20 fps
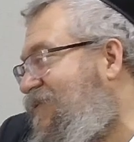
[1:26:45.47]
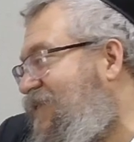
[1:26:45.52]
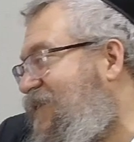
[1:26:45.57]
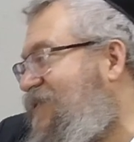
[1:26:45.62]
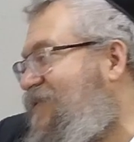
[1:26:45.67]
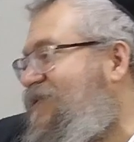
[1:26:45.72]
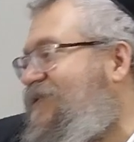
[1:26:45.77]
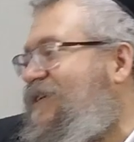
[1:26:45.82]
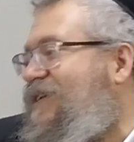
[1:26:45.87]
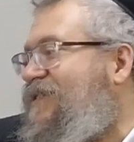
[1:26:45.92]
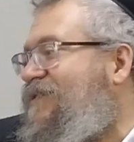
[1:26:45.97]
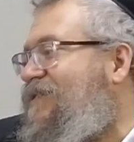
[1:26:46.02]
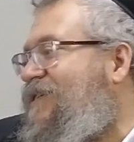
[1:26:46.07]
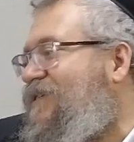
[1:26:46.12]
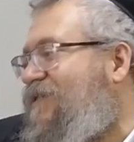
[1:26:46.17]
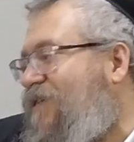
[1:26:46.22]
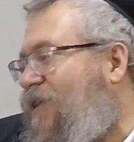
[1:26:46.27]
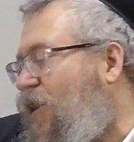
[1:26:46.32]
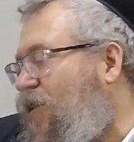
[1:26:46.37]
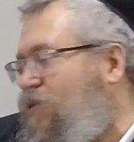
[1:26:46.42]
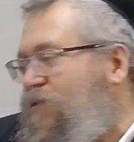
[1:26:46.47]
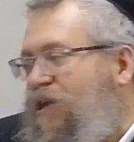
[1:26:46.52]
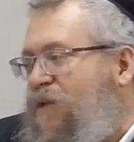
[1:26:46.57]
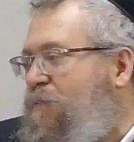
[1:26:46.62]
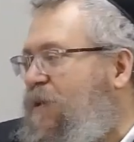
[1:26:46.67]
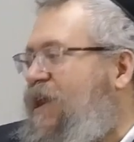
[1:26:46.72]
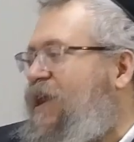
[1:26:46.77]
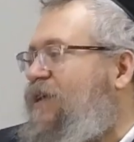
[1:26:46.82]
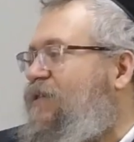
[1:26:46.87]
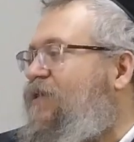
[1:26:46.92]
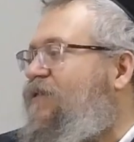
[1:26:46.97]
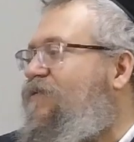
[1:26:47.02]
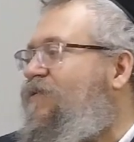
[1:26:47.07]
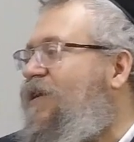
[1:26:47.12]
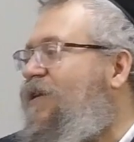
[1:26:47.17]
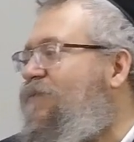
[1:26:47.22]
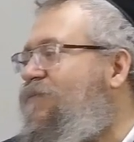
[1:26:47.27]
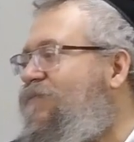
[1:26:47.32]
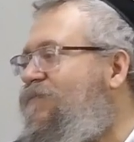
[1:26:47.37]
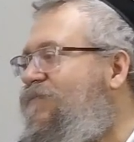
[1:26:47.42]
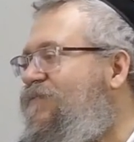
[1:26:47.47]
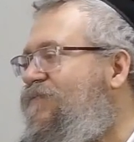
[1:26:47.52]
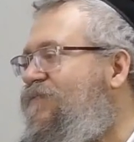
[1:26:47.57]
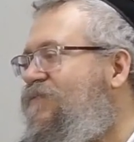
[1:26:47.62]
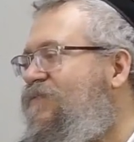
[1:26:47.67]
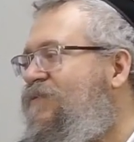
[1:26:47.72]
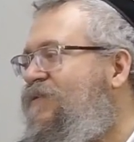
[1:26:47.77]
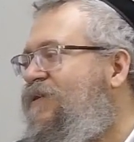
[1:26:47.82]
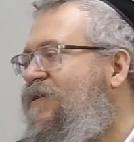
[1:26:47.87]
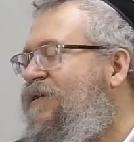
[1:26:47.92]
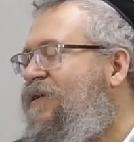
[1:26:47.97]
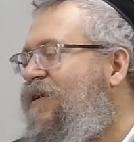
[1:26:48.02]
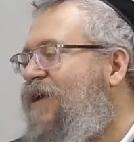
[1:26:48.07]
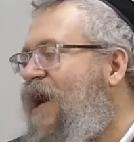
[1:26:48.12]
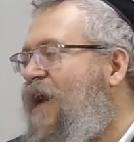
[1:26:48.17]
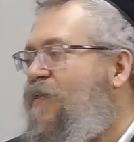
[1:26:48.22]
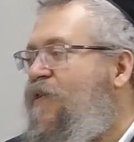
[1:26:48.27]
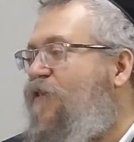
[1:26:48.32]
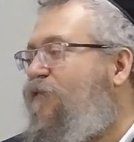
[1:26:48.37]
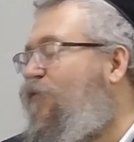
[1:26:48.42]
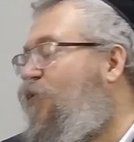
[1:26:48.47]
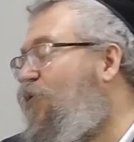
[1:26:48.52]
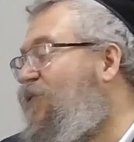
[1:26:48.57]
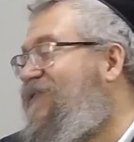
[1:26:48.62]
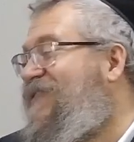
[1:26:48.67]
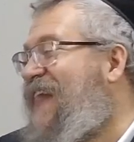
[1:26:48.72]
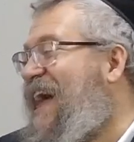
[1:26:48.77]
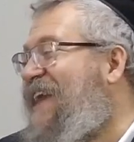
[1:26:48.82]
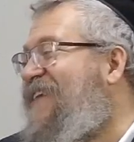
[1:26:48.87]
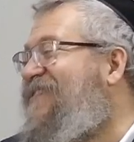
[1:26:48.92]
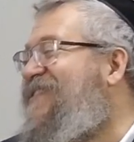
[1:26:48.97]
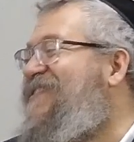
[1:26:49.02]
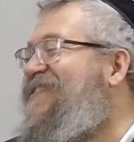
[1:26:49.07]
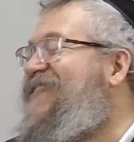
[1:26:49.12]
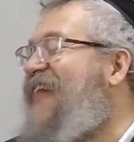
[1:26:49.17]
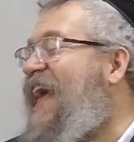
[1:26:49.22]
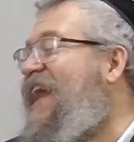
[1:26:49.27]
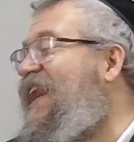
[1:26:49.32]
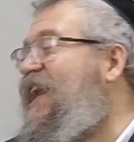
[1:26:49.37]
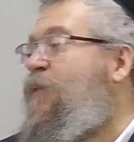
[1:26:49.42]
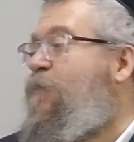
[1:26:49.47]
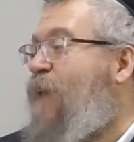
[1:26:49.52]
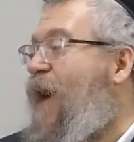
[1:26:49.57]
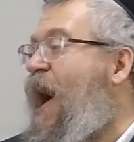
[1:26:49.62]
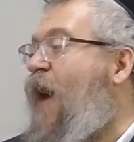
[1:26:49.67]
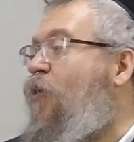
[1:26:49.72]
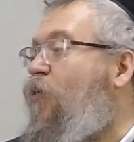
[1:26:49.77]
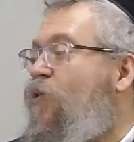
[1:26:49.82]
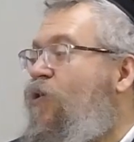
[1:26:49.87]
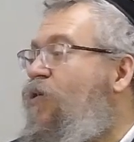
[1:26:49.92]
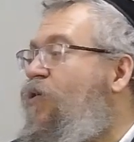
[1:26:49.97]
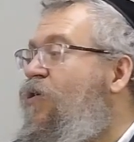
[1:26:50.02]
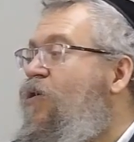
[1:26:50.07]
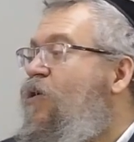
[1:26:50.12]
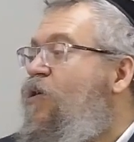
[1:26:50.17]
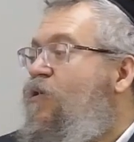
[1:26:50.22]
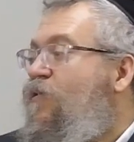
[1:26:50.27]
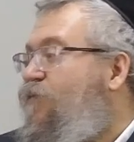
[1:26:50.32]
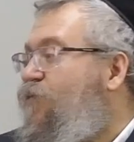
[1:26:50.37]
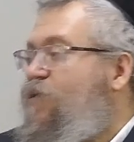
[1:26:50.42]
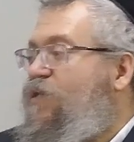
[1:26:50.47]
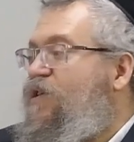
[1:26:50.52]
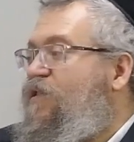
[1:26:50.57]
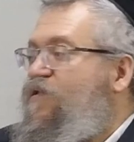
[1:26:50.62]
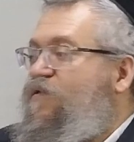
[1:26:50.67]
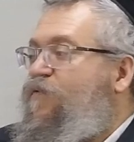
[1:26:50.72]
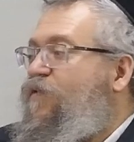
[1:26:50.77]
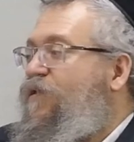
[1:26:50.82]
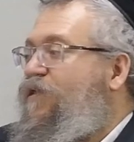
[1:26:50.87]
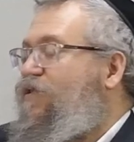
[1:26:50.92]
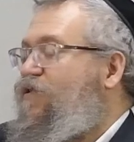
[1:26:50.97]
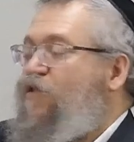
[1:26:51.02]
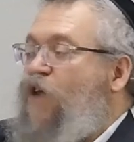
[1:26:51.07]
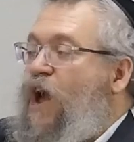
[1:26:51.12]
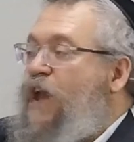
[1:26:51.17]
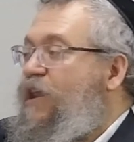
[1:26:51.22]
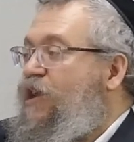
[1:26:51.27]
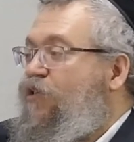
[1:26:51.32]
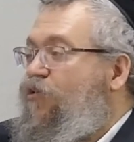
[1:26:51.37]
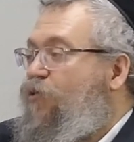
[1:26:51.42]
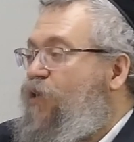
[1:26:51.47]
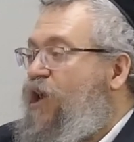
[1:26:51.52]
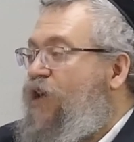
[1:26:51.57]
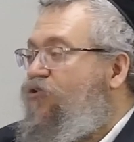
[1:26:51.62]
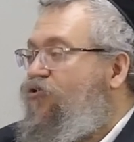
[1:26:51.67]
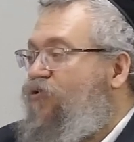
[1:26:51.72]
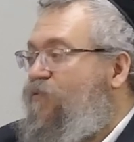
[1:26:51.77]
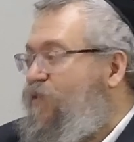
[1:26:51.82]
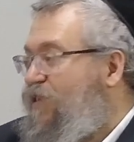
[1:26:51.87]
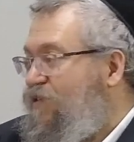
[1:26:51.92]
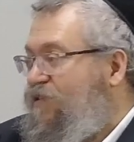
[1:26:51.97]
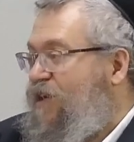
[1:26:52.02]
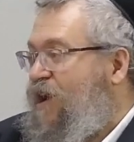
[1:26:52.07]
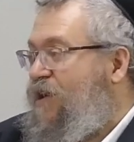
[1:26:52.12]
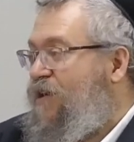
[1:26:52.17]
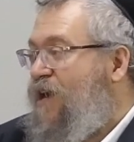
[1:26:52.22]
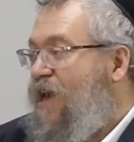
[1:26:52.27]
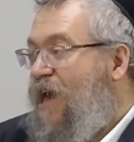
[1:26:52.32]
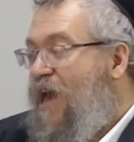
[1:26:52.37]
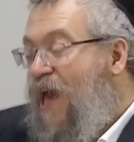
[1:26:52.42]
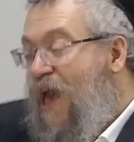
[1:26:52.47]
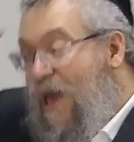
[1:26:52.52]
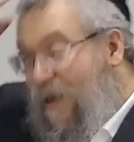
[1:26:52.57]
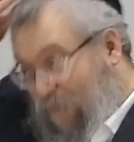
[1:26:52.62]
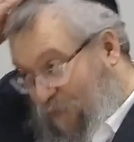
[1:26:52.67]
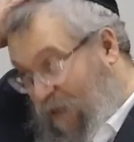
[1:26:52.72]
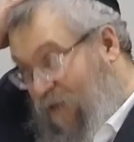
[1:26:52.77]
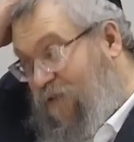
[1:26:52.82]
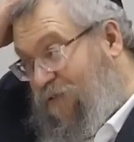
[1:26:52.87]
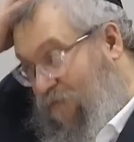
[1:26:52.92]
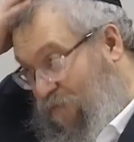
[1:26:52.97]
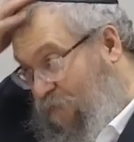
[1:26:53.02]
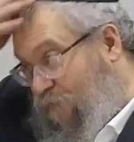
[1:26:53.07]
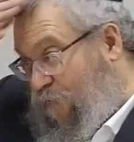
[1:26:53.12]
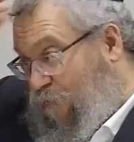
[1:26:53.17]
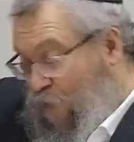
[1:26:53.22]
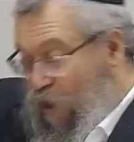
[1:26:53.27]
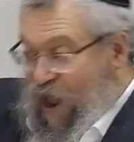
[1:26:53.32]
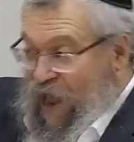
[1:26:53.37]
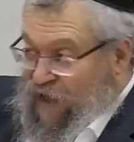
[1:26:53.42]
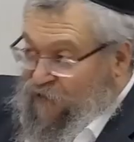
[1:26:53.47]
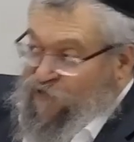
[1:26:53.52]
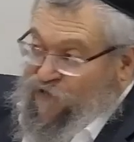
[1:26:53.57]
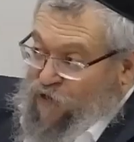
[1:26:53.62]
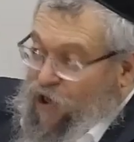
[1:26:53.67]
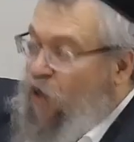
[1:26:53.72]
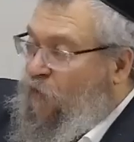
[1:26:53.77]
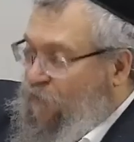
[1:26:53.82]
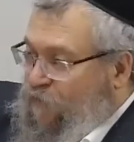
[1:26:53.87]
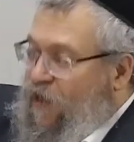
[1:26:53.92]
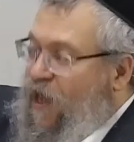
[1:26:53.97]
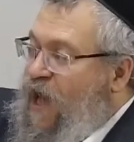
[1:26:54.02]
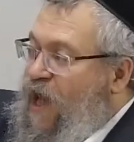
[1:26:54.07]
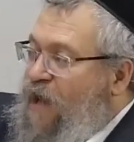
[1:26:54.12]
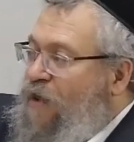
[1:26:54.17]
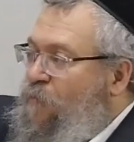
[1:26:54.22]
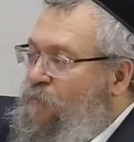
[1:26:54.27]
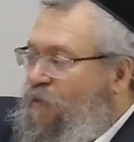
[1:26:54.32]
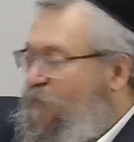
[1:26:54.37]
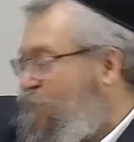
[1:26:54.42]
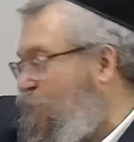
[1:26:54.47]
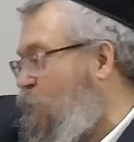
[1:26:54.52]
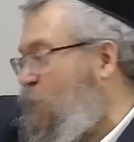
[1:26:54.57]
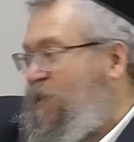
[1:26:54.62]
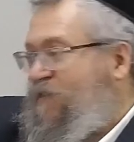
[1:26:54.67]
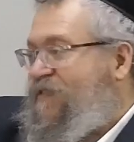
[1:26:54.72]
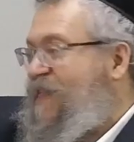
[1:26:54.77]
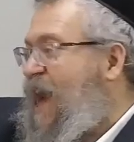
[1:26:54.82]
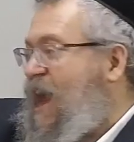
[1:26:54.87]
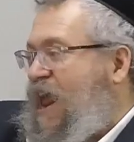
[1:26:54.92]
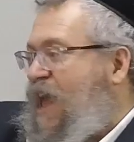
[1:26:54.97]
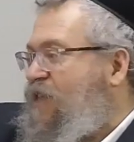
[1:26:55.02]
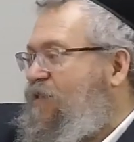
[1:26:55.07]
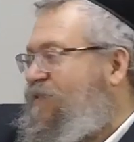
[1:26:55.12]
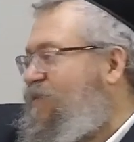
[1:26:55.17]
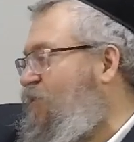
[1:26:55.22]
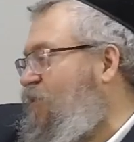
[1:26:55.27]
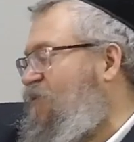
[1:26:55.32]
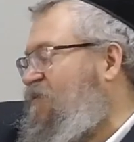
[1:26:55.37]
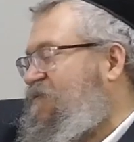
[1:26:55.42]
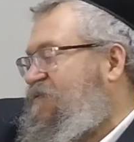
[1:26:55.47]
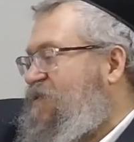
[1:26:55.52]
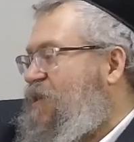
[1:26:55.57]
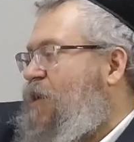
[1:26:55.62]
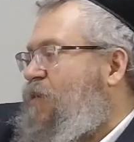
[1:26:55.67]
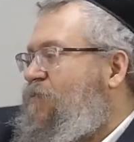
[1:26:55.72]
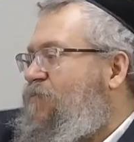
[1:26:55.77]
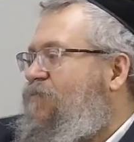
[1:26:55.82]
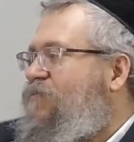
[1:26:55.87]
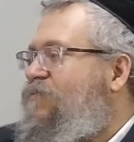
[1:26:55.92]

that we do in this world, they should draw down the revelation of the Ein Sof Lamata down here, in the lower worlds,